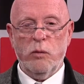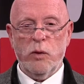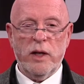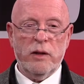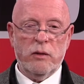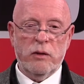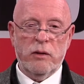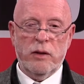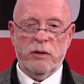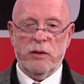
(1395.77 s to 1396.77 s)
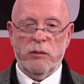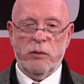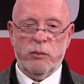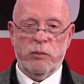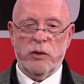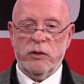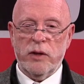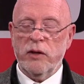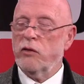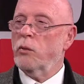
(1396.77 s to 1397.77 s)
We had there were
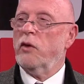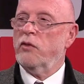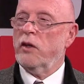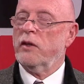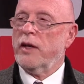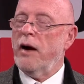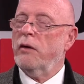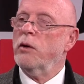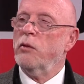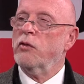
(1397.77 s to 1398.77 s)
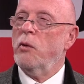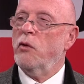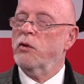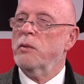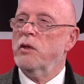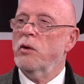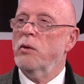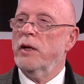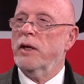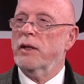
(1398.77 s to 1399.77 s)
things the West County was supposed to be doing,